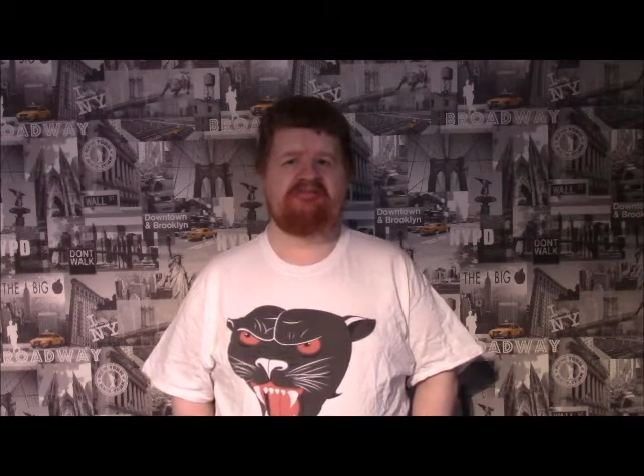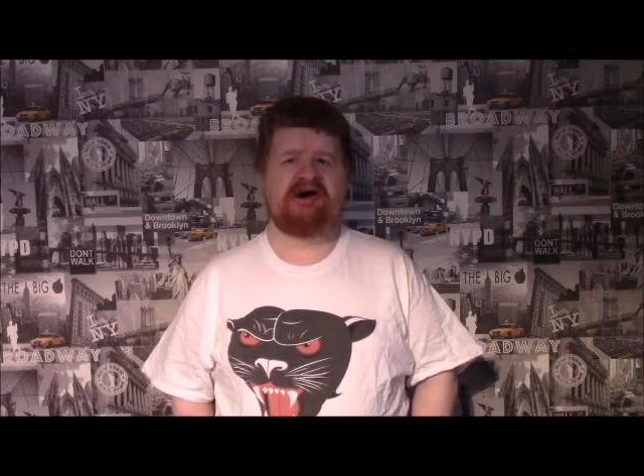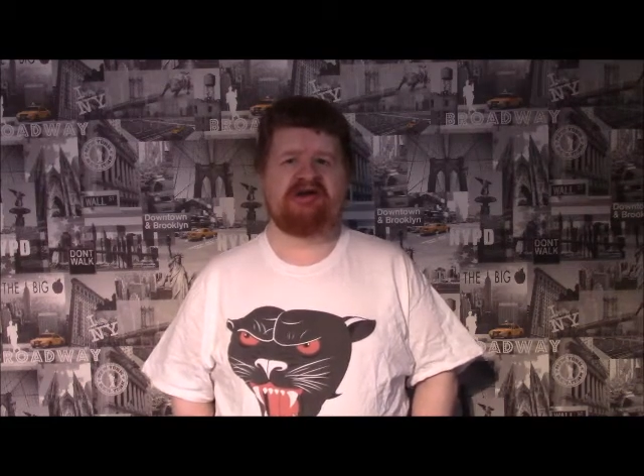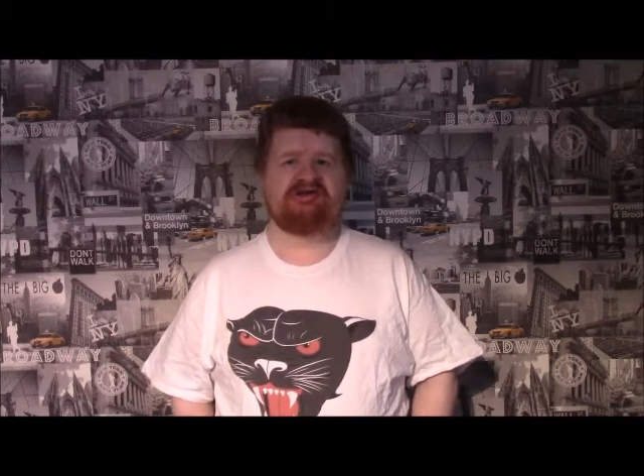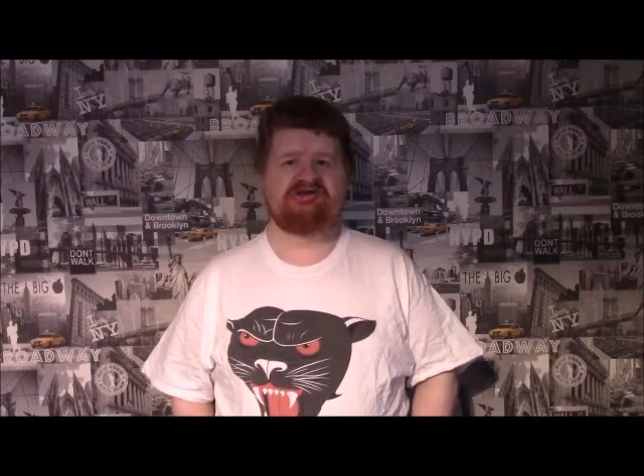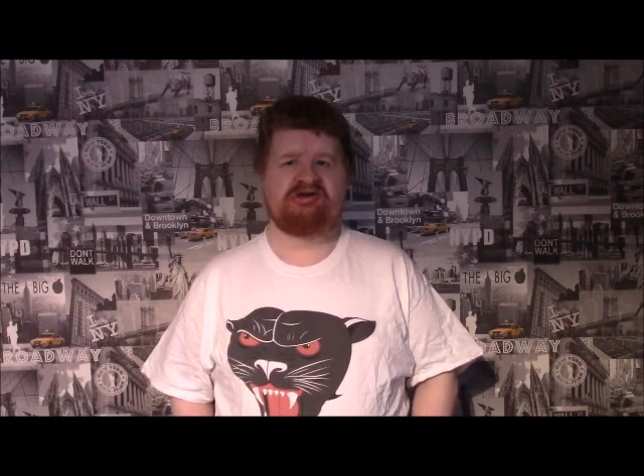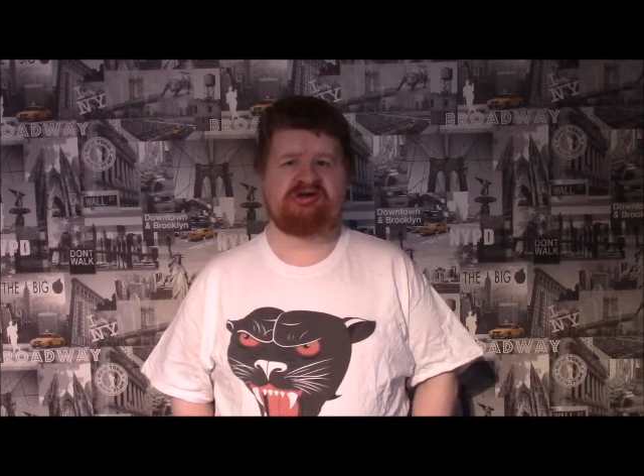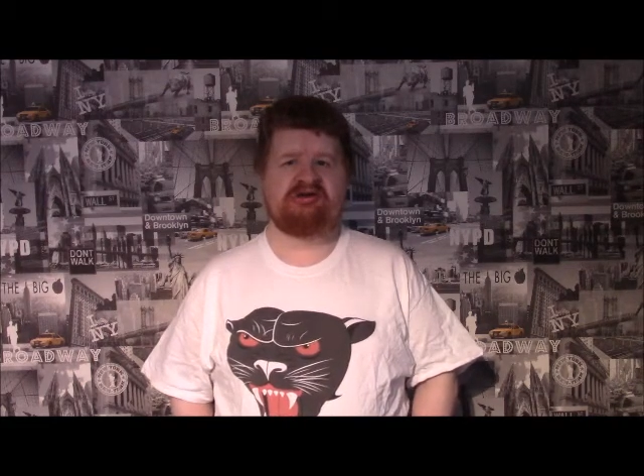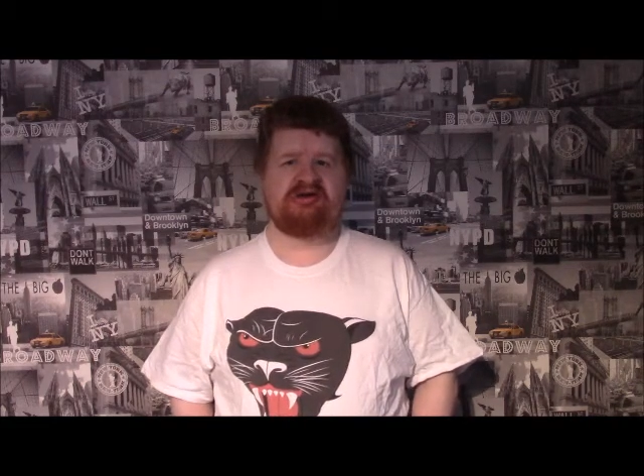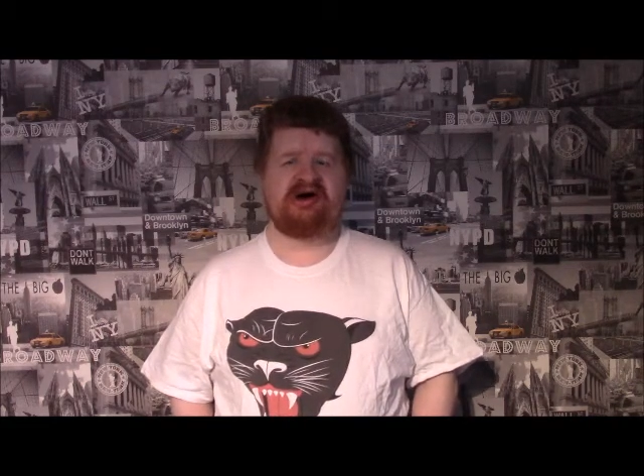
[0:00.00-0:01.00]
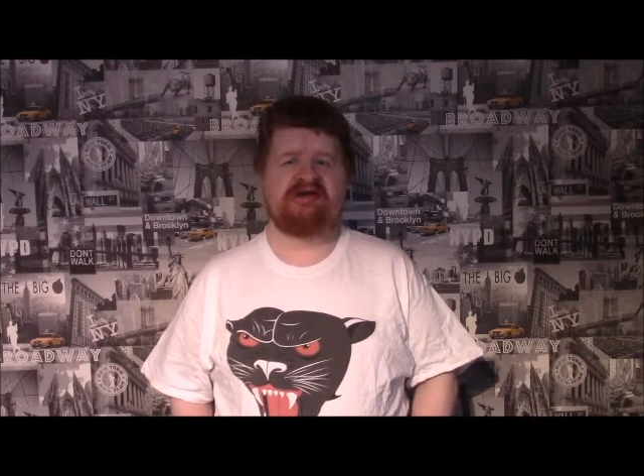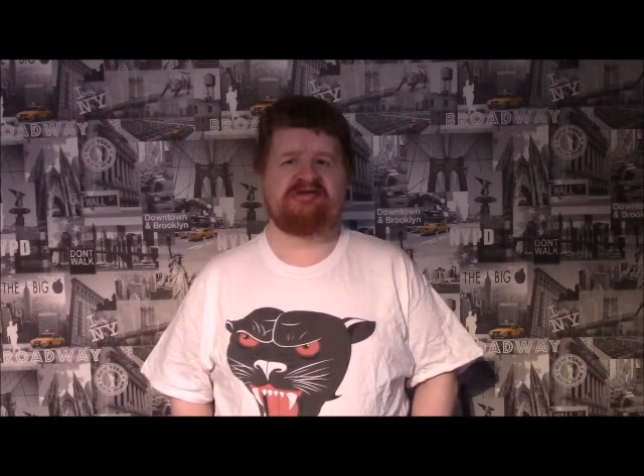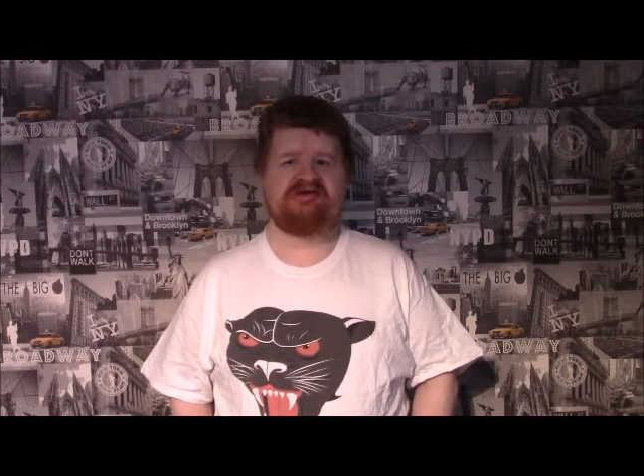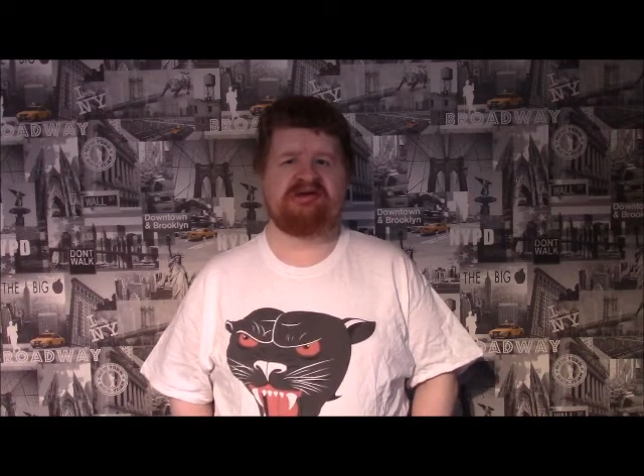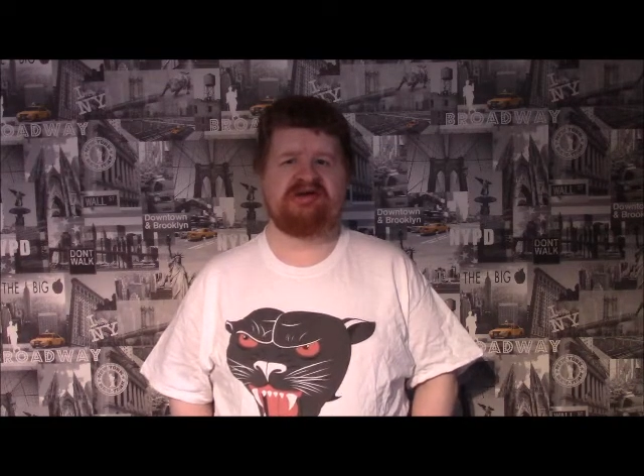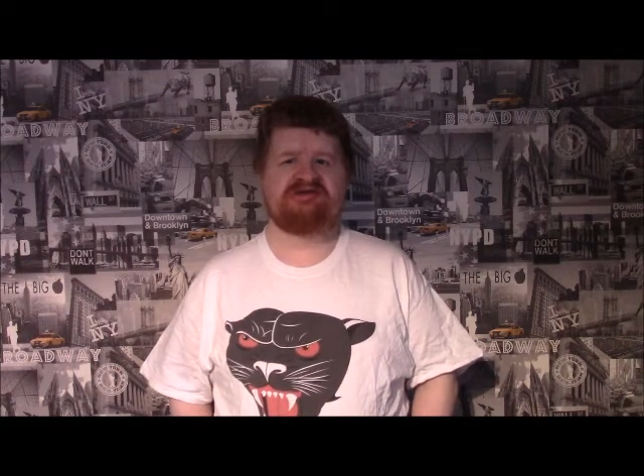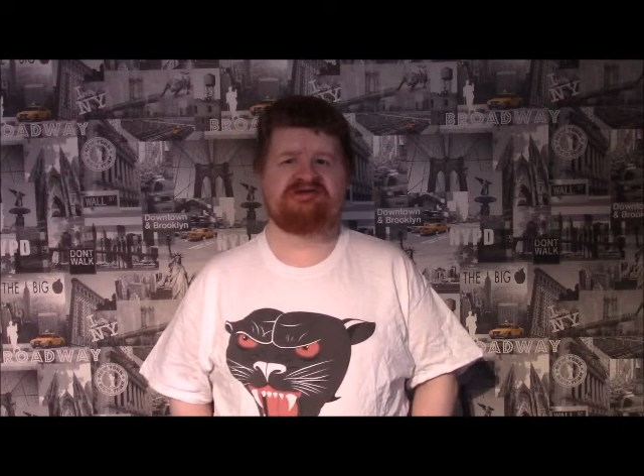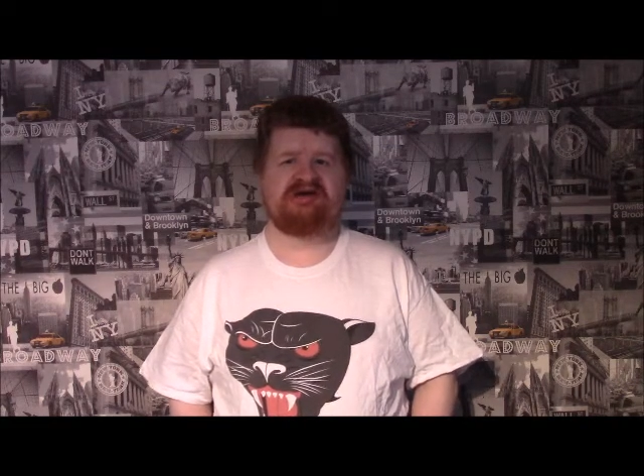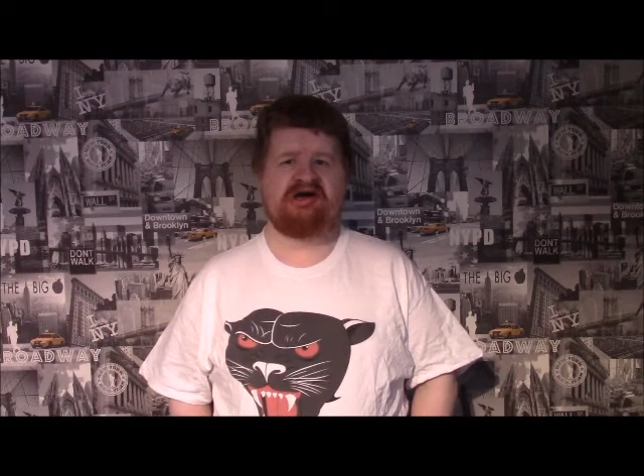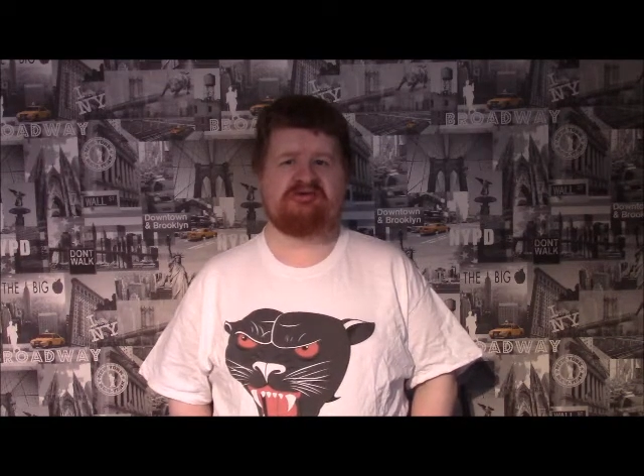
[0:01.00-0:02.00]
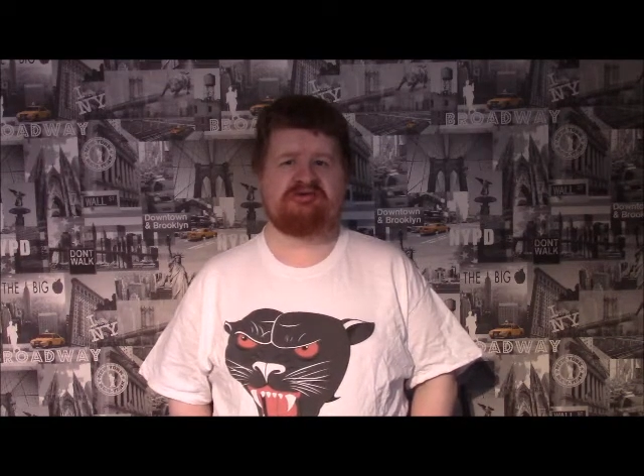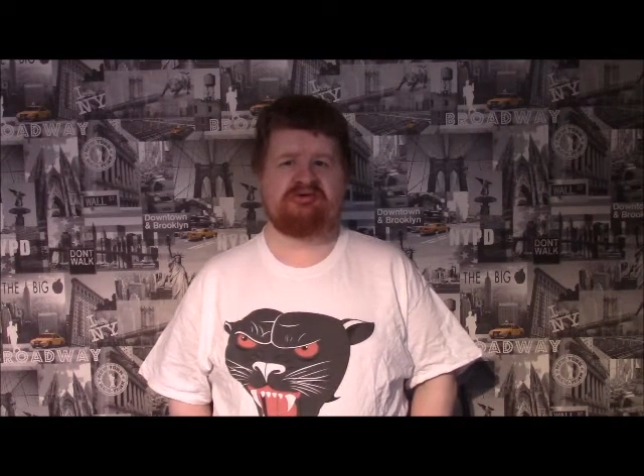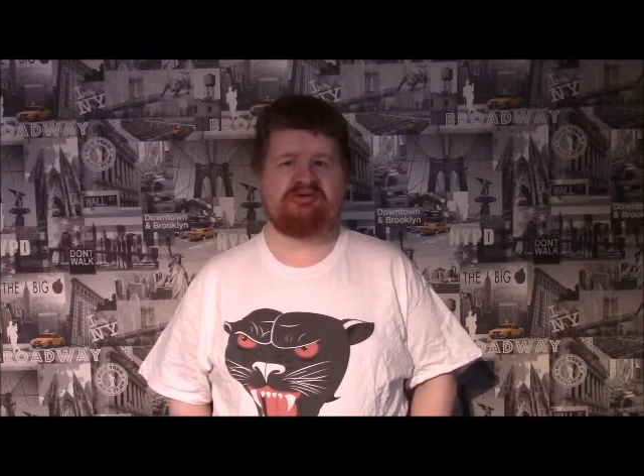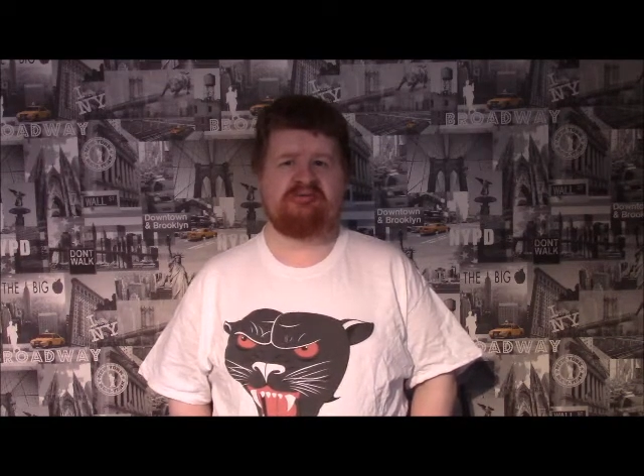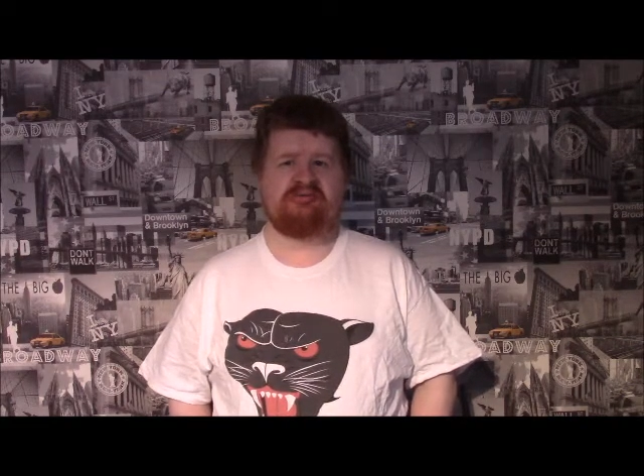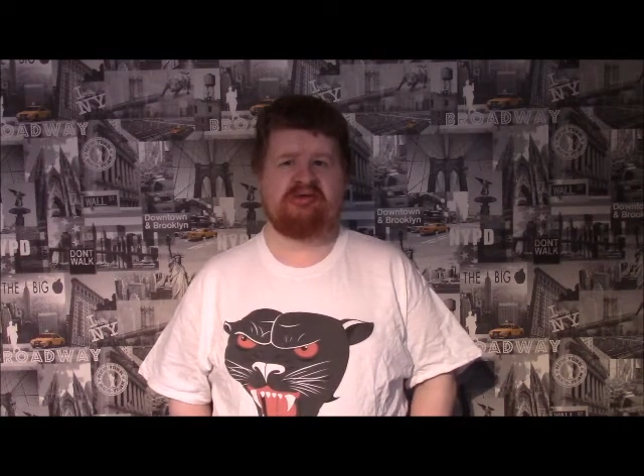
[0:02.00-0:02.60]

manager, Anthony Anzaldo,